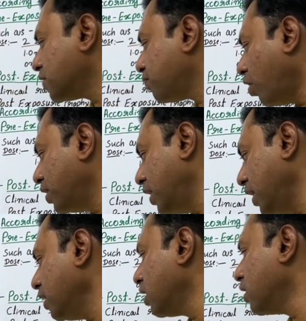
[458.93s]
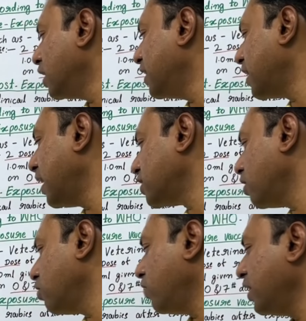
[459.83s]
is 40
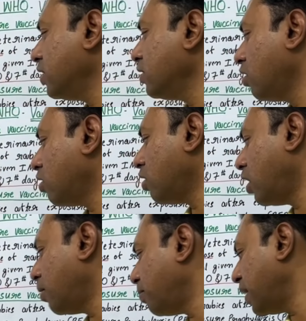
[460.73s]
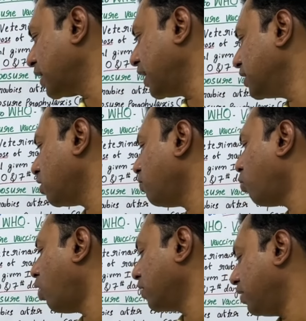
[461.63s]
international unit per kg of
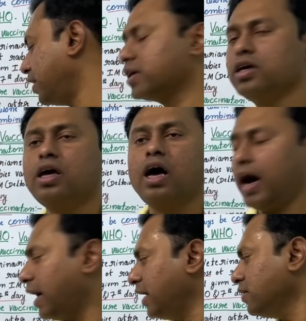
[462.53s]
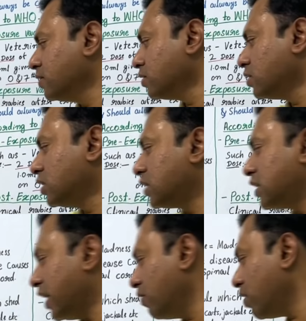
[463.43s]
body weight. And the
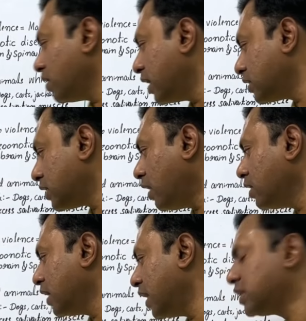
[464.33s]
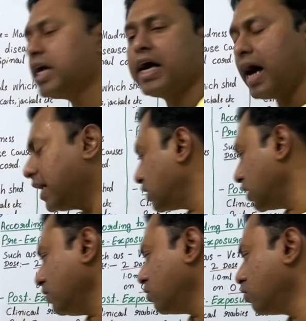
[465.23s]
second one, that is the
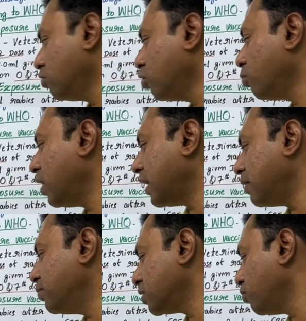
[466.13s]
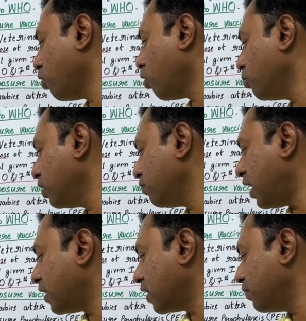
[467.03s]
HRIG, human rabies immunoglobulin, we
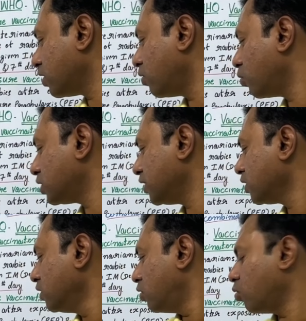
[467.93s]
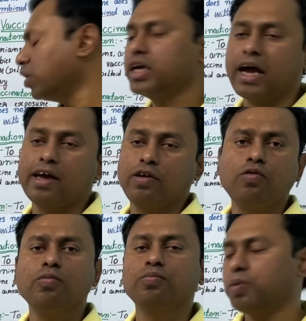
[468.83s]
are giving the dosage 20
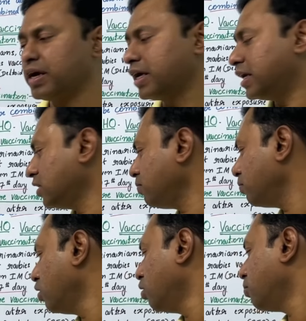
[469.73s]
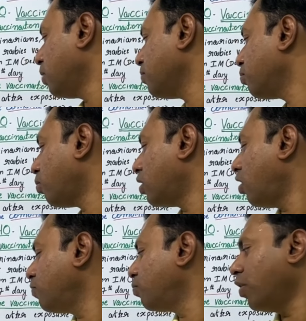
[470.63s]
IU per kg
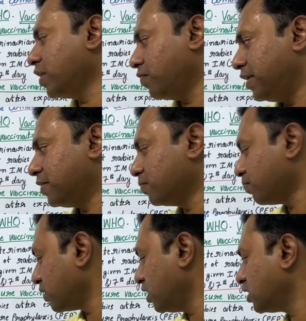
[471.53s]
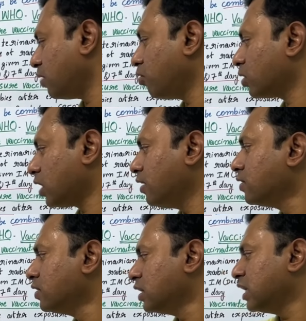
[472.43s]
of body weight. This is about the
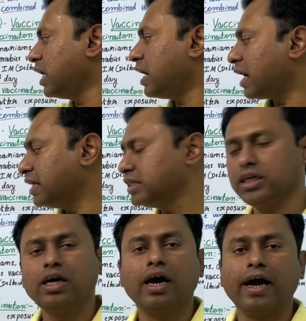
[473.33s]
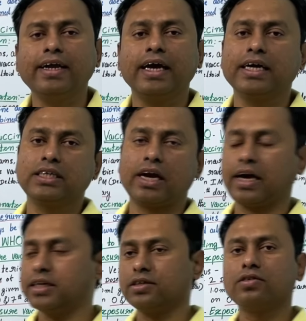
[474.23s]
ERIG and
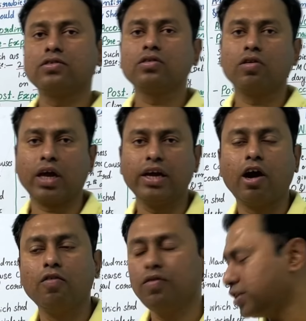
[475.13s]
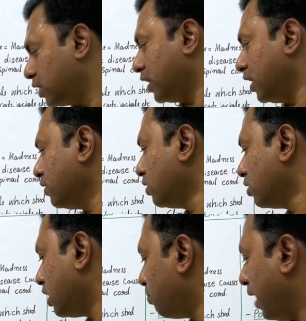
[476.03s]
HRIG. Okay, now we will study
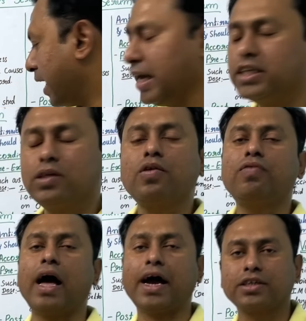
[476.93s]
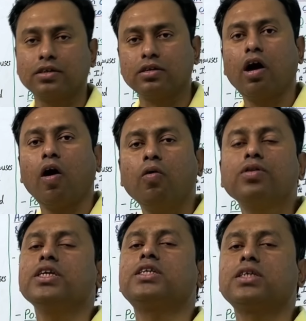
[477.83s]
the mechanism of action, how
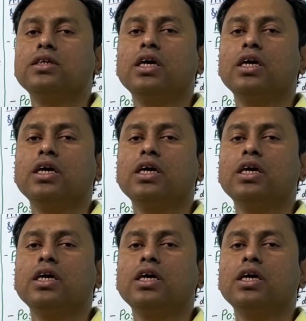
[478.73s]
this